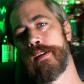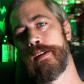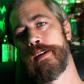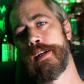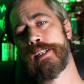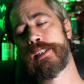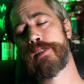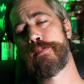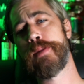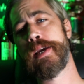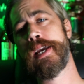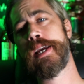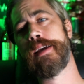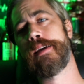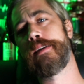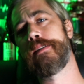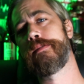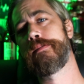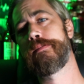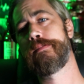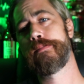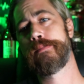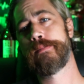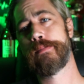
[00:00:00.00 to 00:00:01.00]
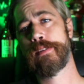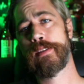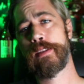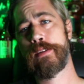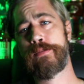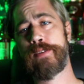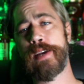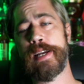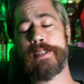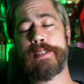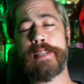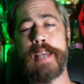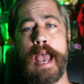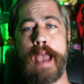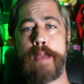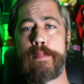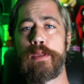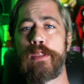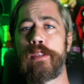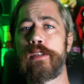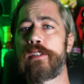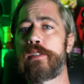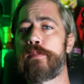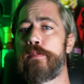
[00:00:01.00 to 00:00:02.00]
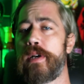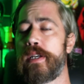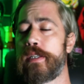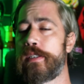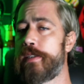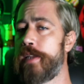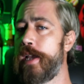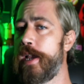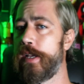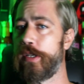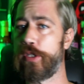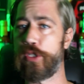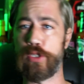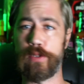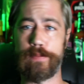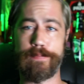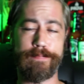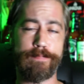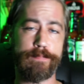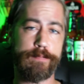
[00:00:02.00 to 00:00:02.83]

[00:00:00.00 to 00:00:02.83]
It's me, the Fantabulous Mustache.